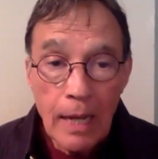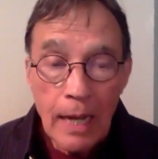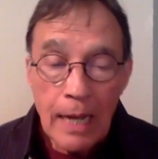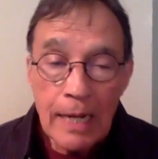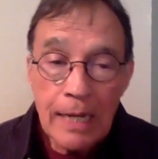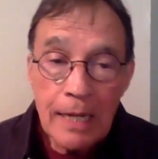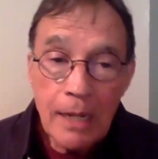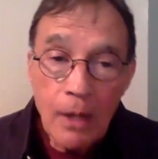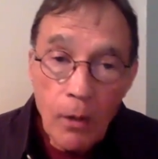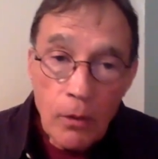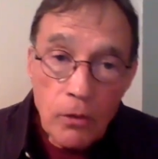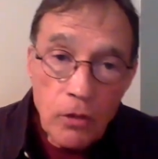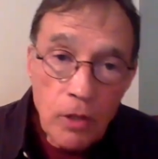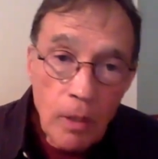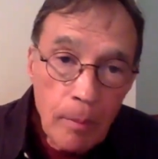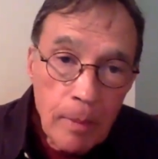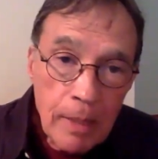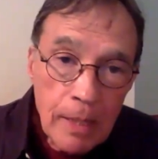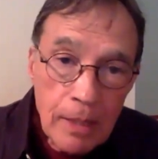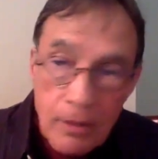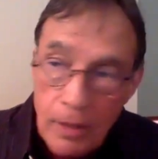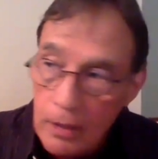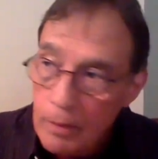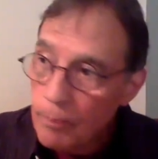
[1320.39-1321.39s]
And he looks at me
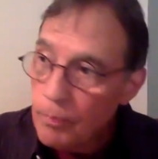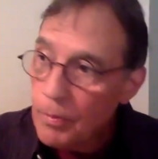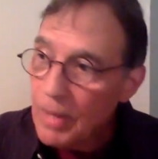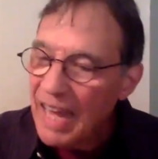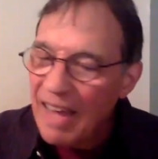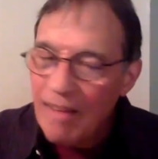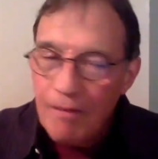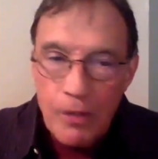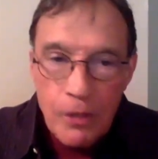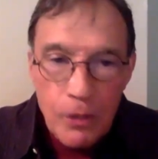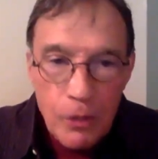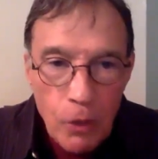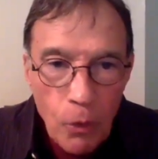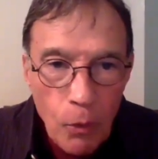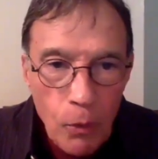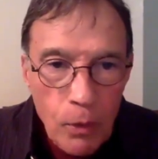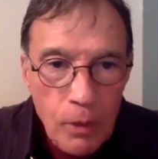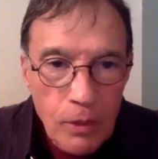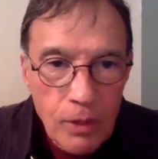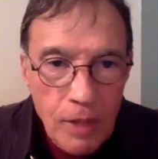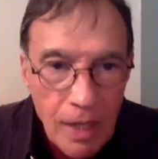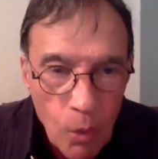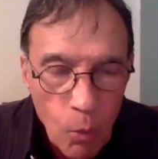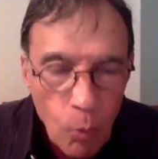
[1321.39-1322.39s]
and he said, have you
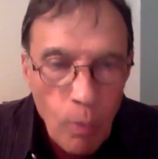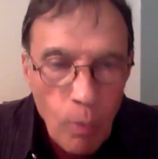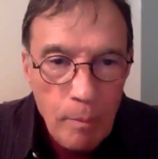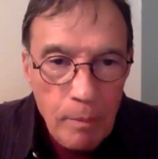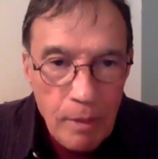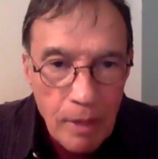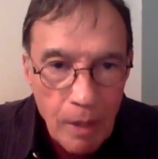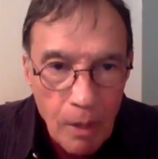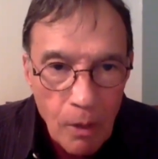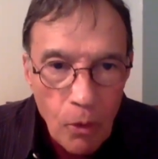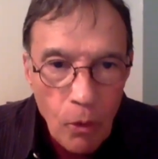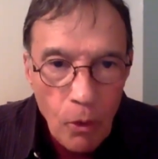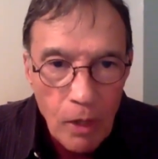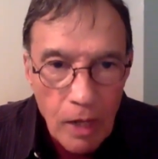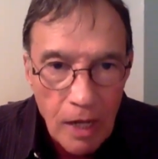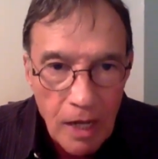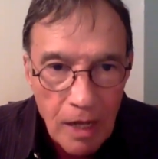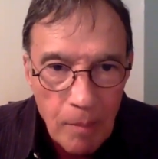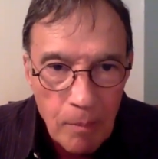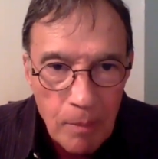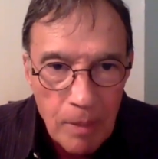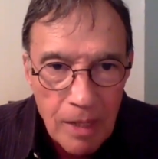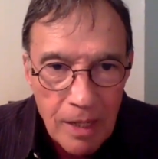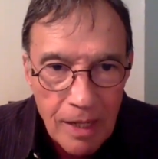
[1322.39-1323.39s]
noticed how the women are looking
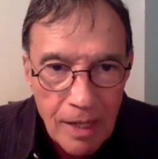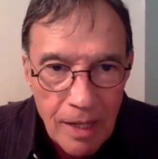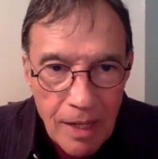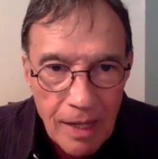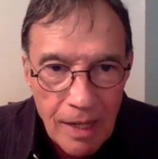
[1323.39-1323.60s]
at me?